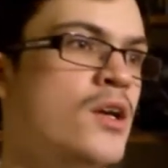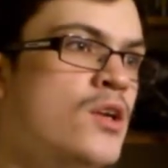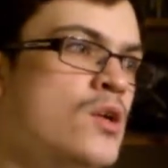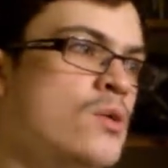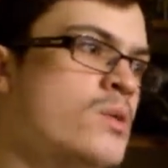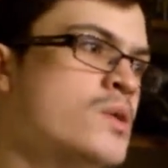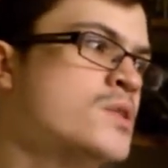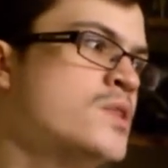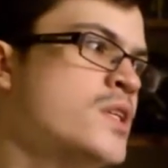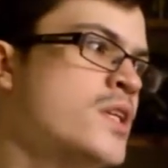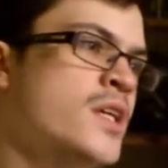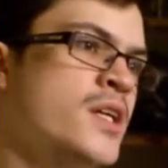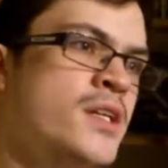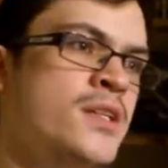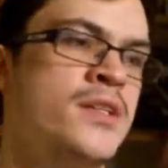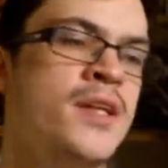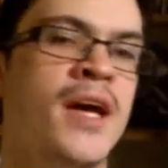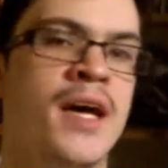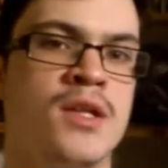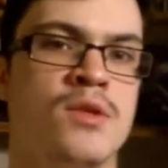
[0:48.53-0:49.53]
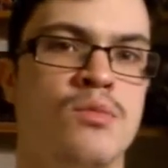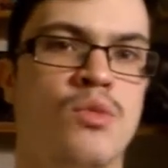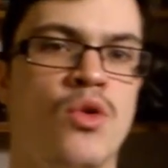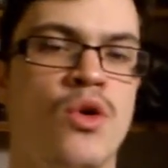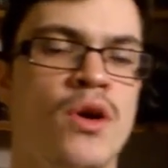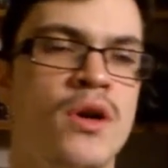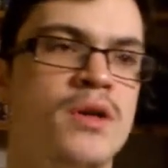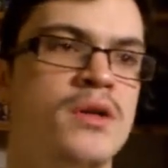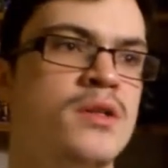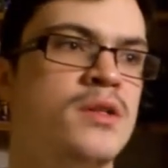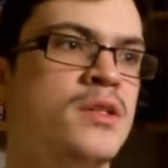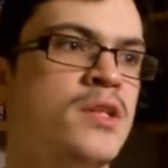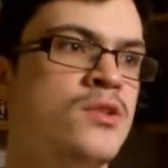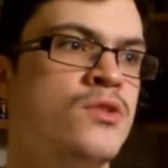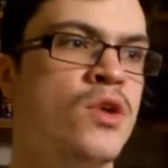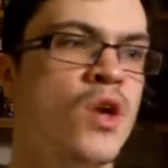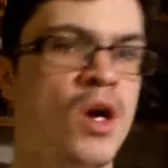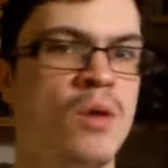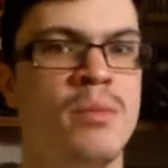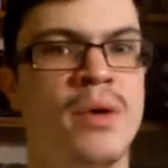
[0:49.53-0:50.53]
You will see that more. The
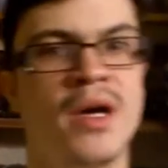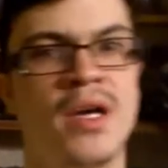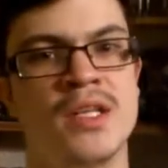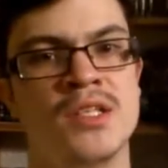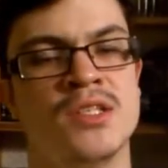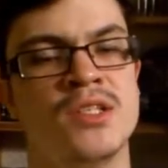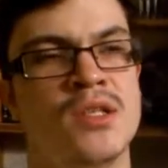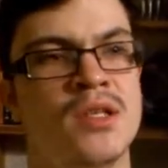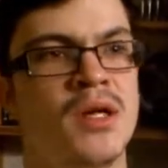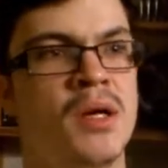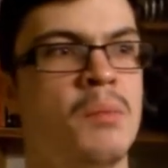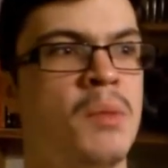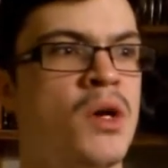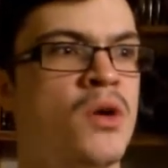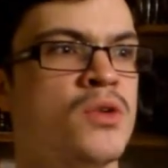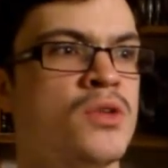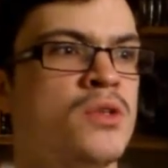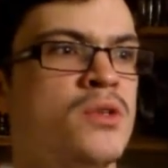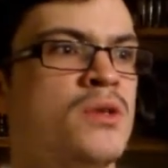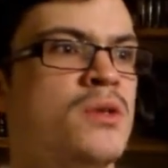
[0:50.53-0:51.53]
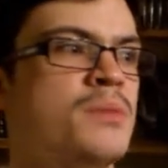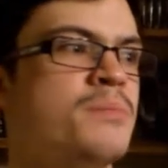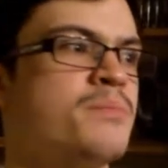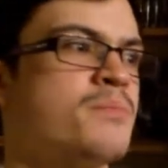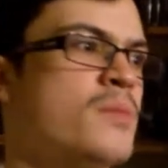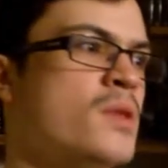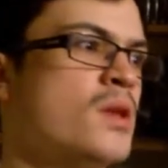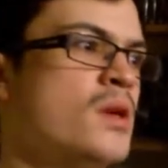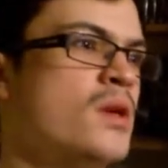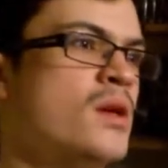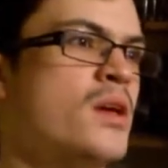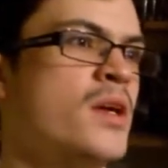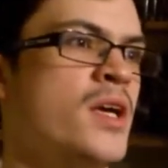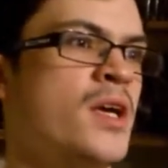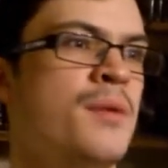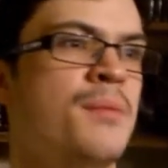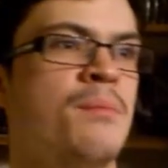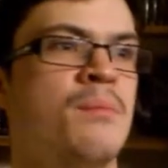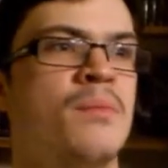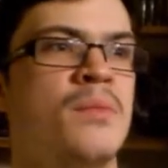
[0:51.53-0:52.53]
drama is about
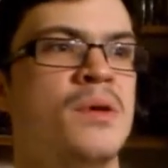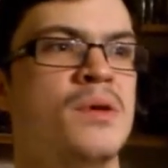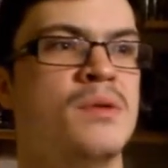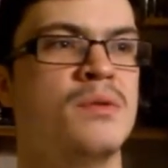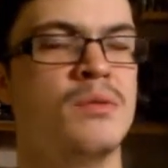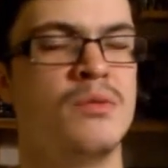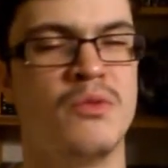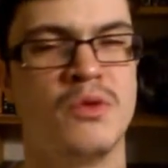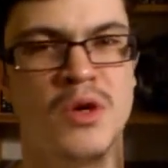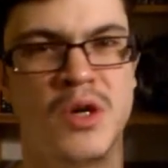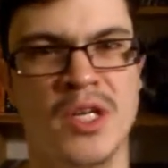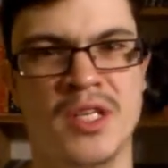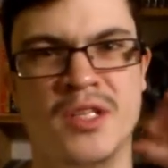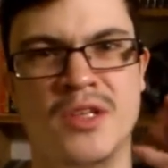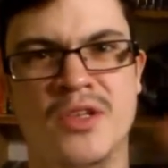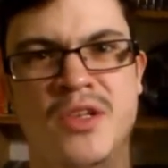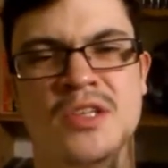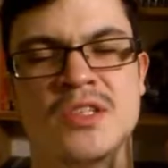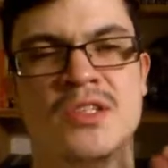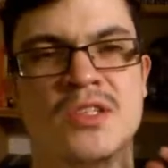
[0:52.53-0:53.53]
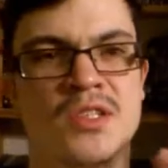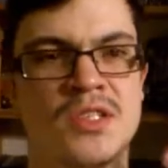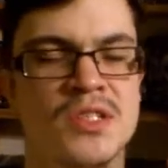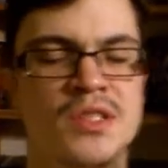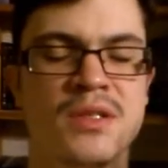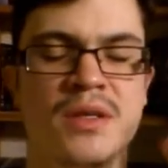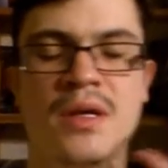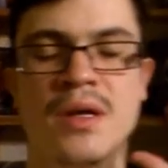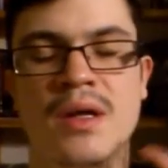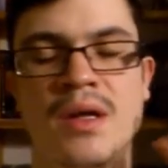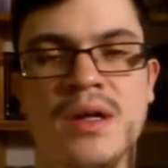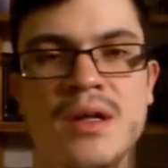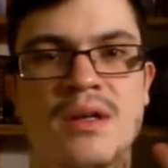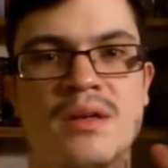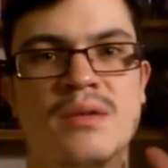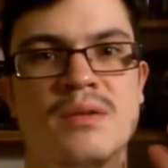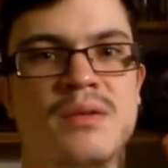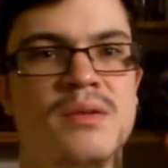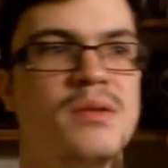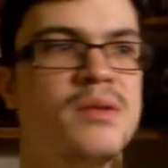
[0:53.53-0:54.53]
him forgetting his,
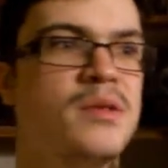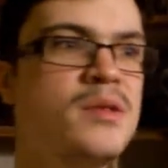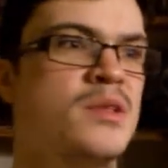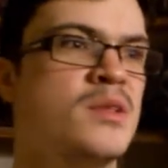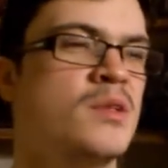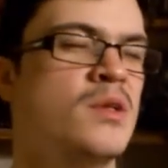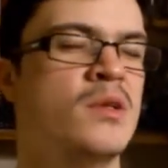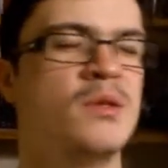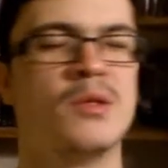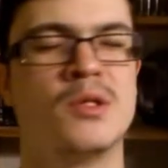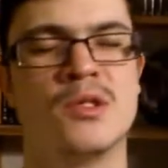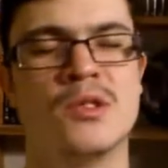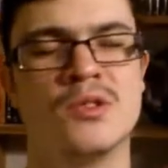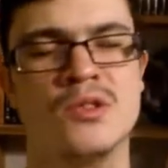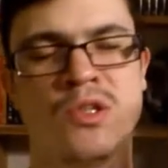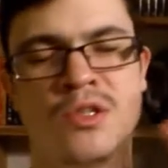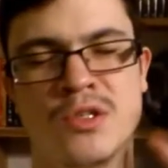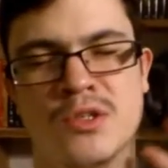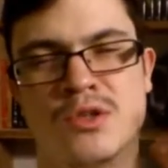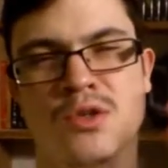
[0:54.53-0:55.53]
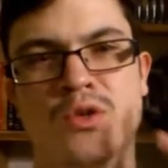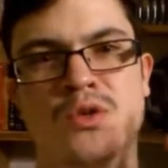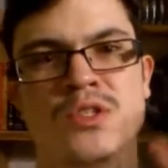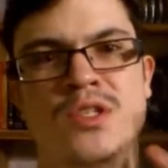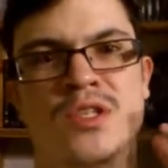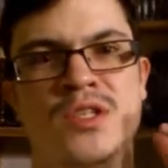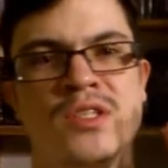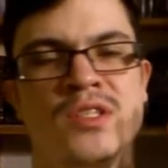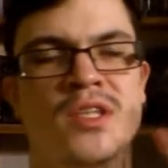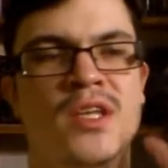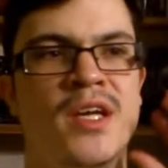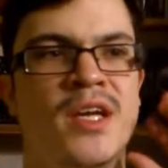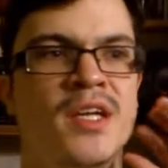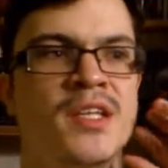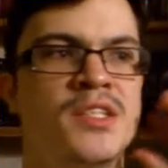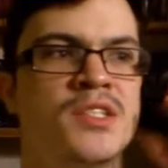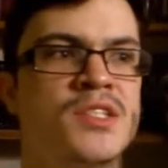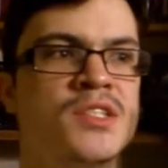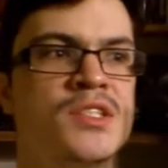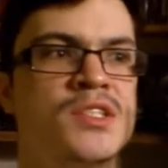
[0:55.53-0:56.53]
started to lose
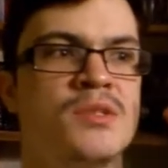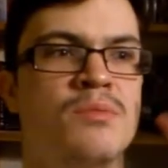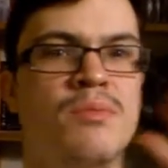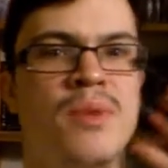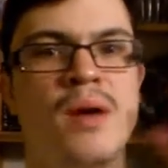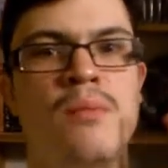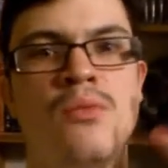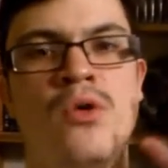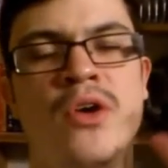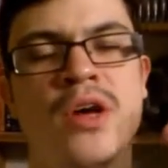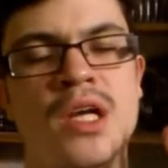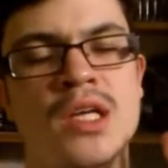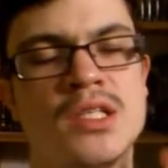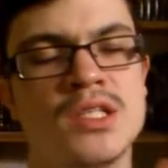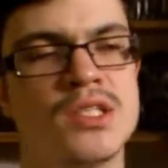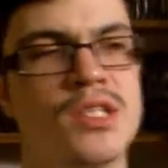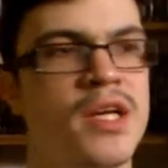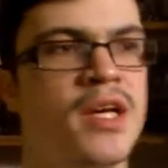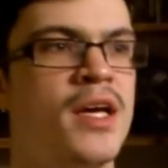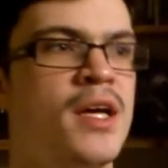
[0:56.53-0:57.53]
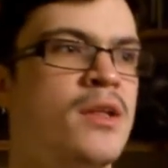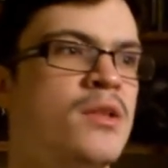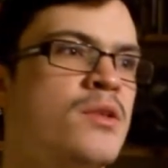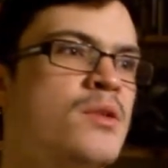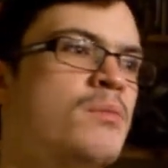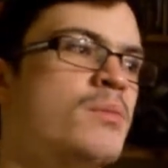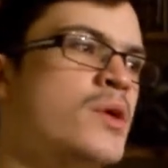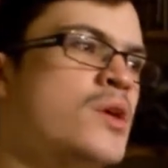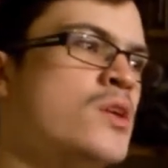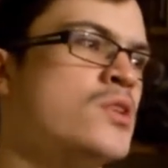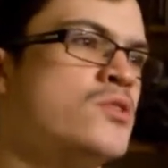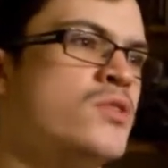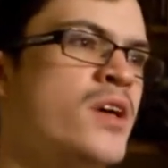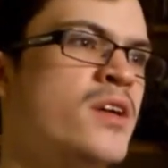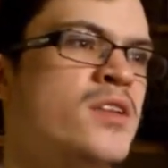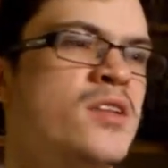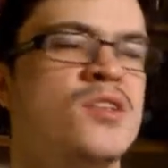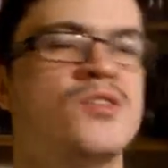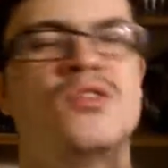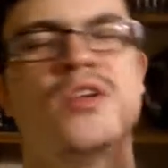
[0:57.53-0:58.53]
his memories, and because of
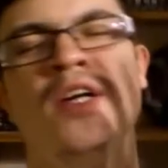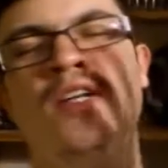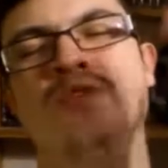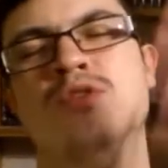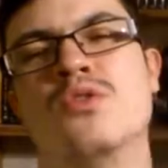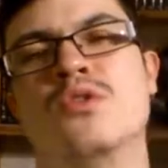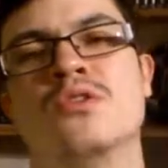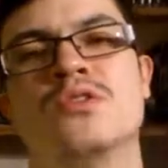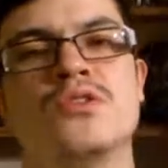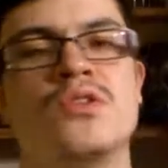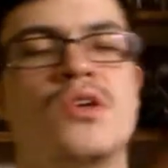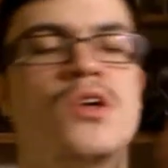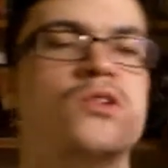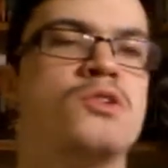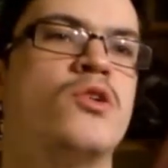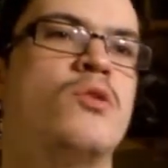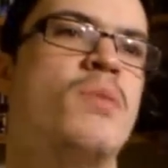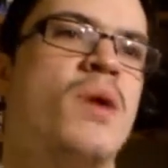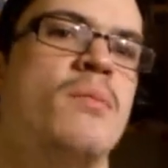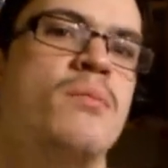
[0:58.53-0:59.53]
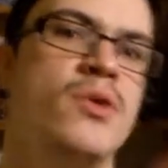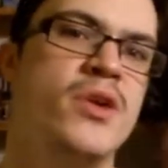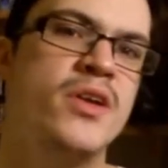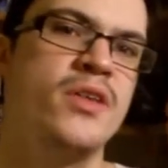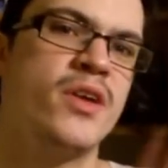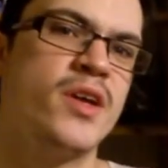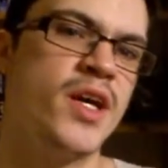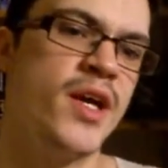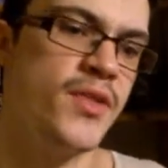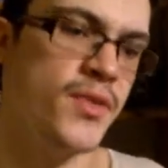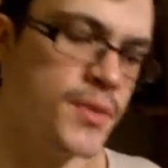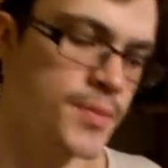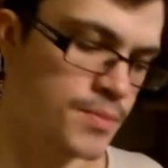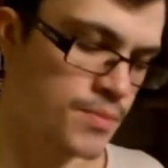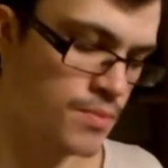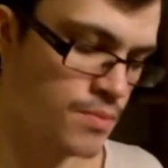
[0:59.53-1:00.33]
that he's trying to start remembering it again.